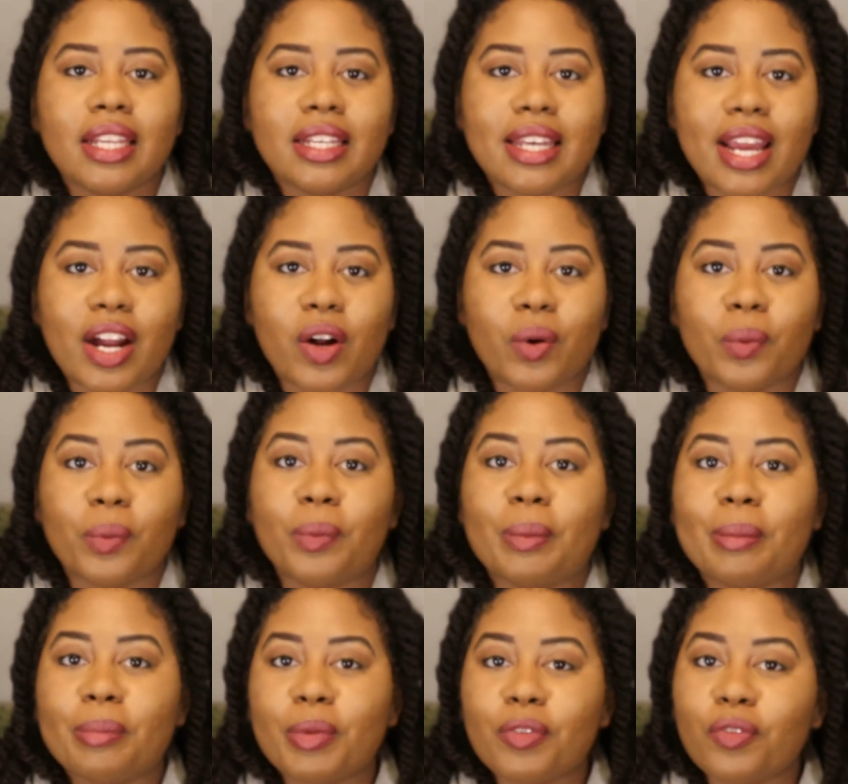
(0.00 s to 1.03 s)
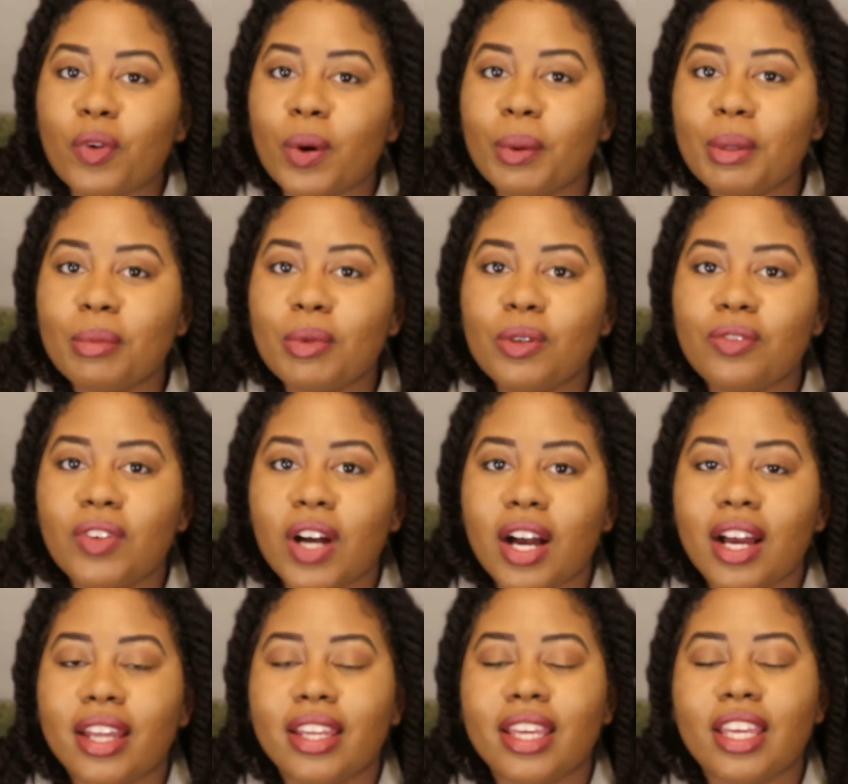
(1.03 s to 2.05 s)
Now, before we move
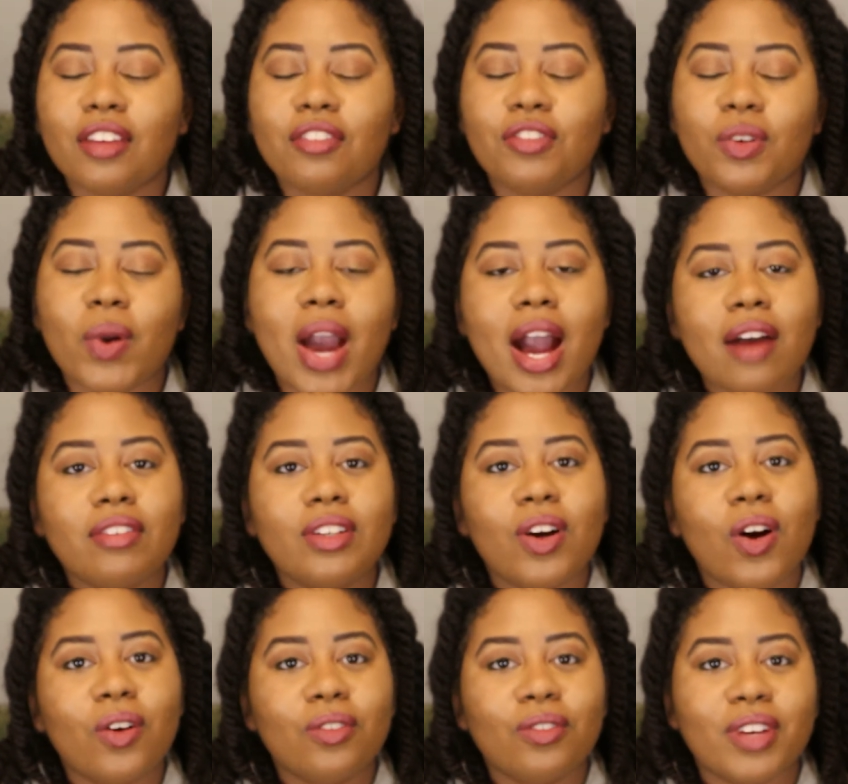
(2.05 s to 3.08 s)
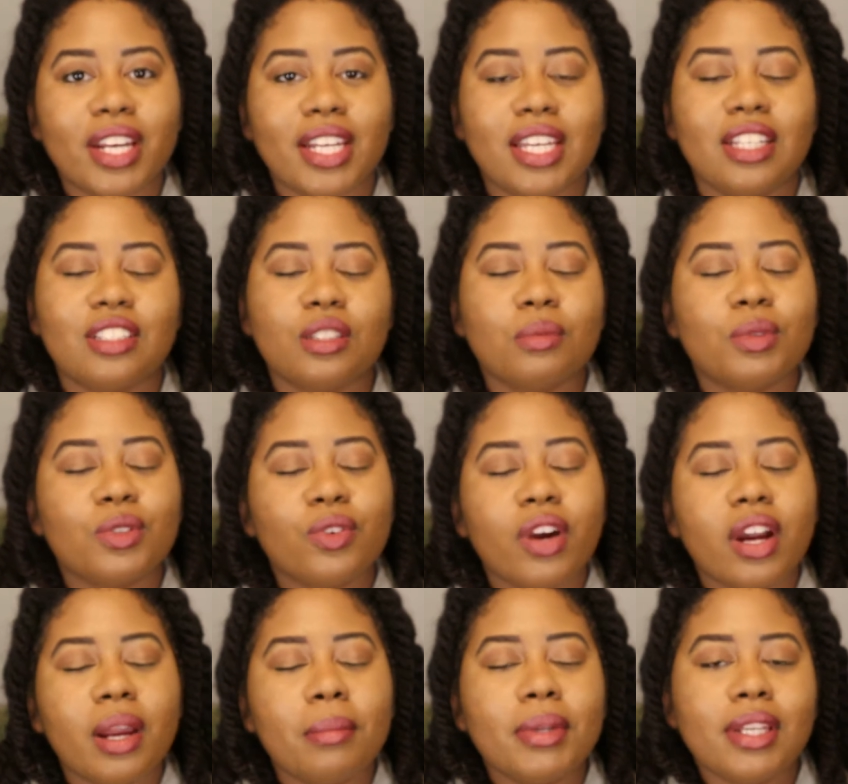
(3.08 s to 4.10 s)
on, if you haven't already,
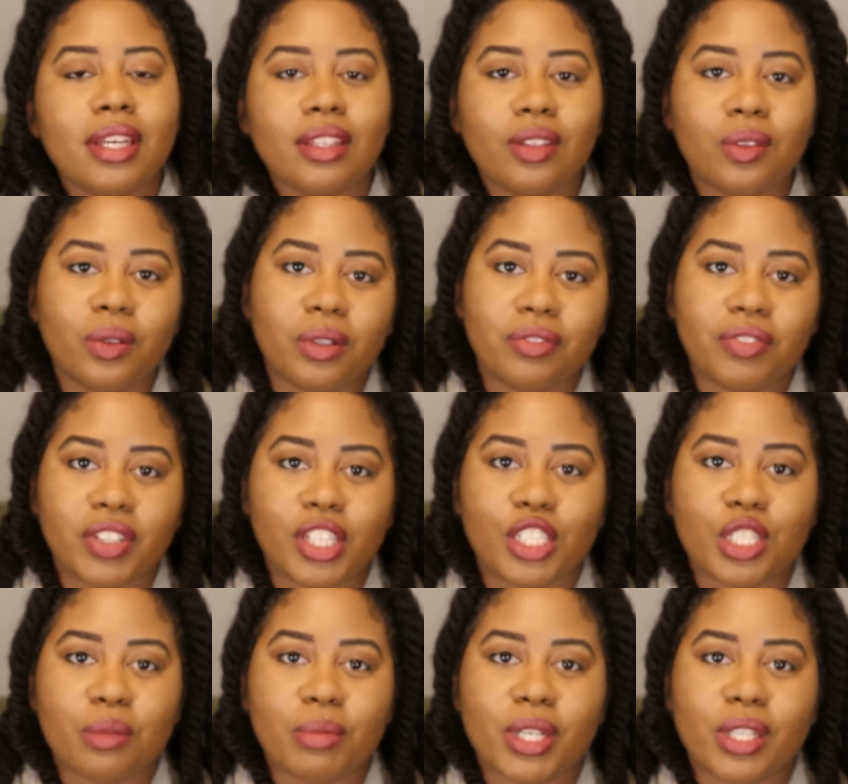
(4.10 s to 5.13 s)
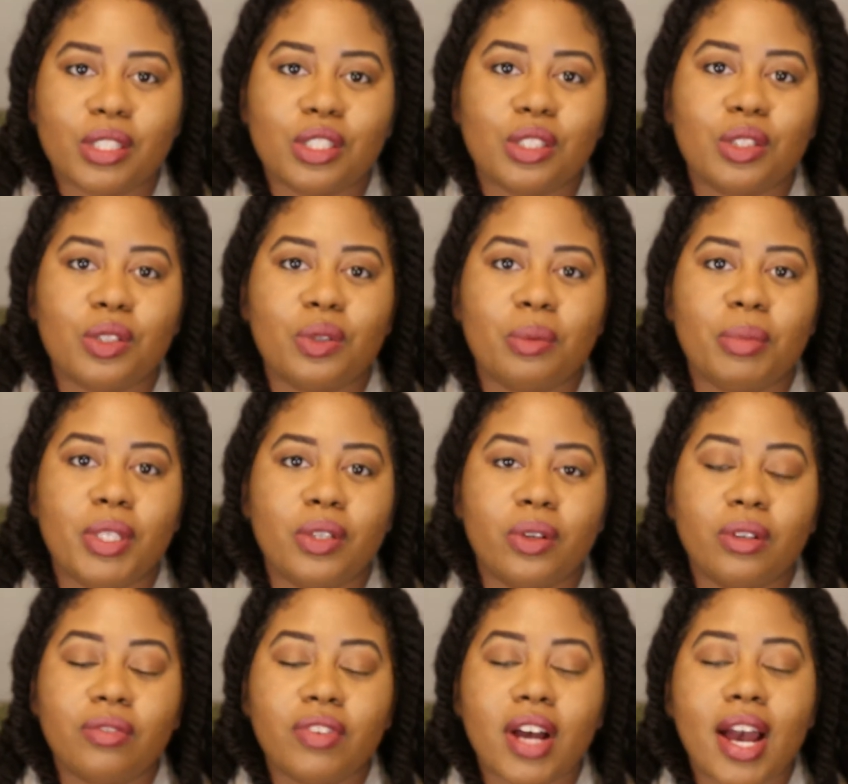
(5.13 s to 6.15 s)
subscribe and hit the notification bell so you'll be
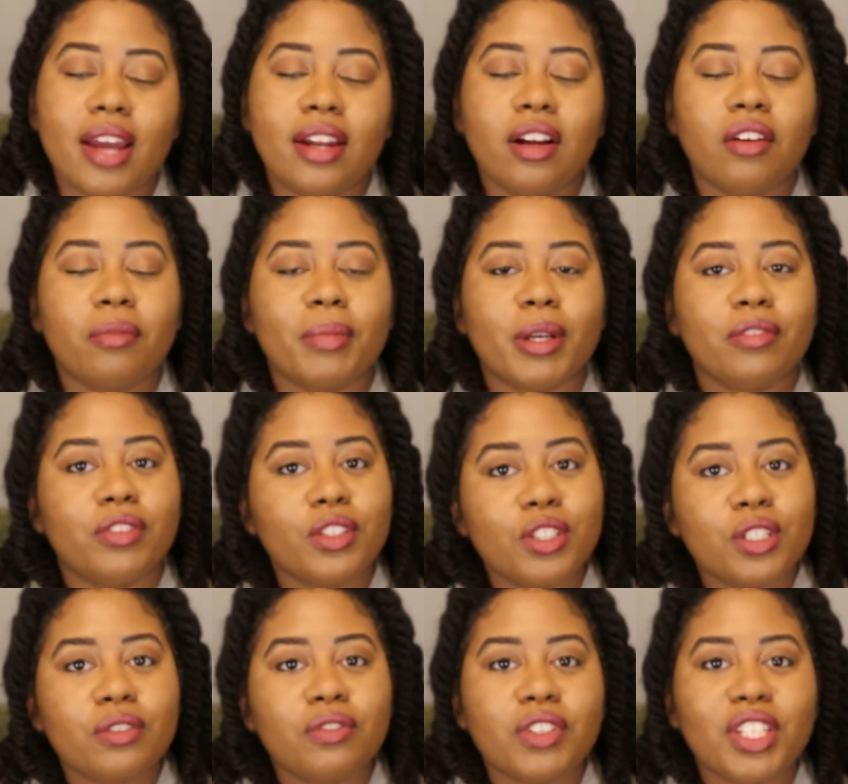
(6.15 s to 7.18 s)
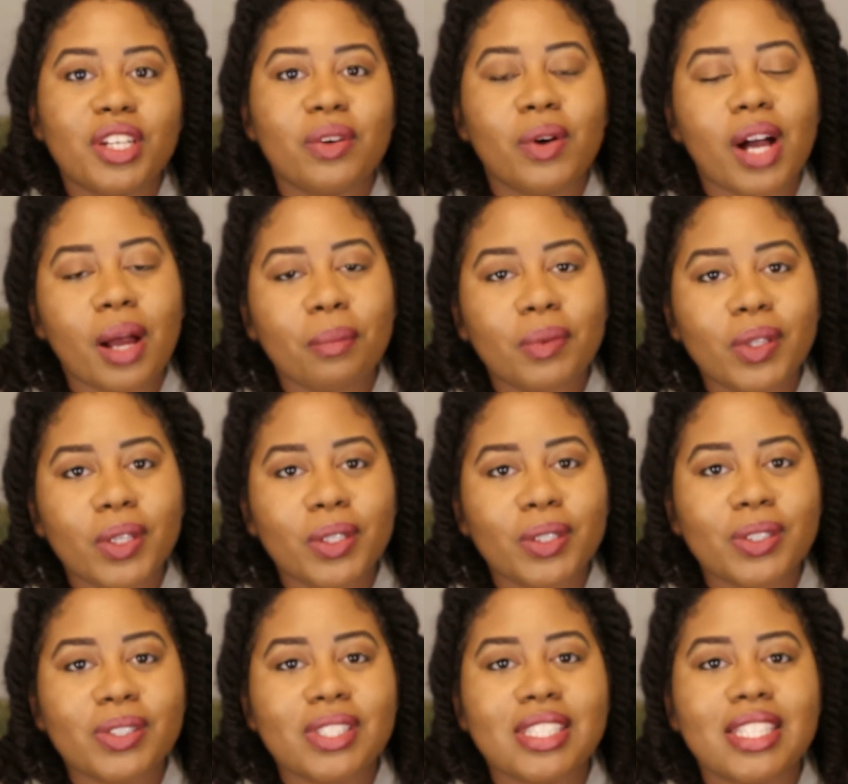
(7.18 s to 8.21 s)
notified of my future video
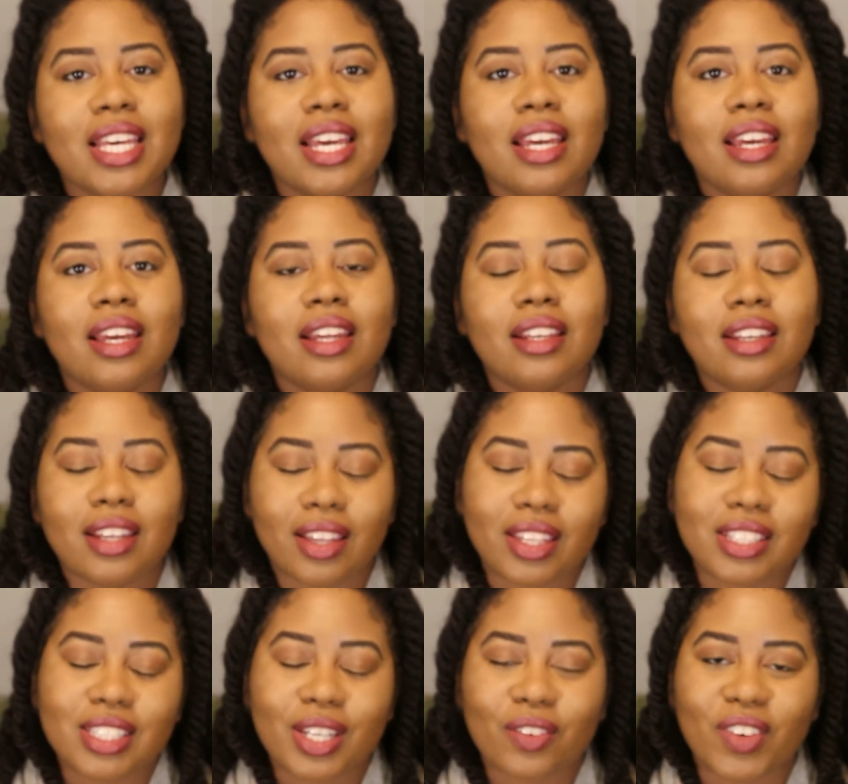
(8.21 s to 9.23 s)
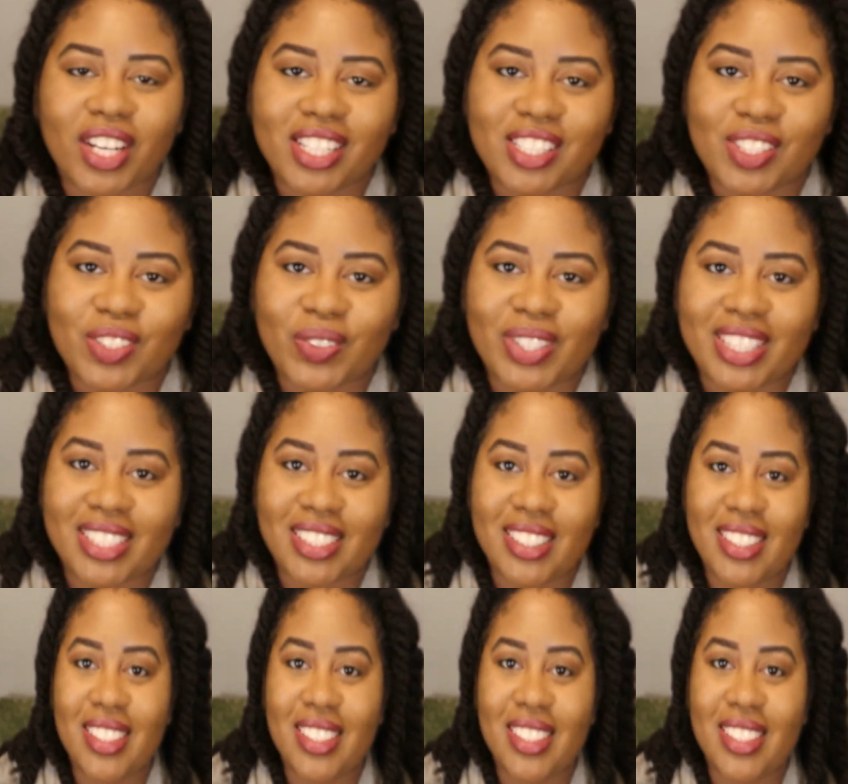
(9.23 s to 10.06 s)
uploads. Now let's get right into it.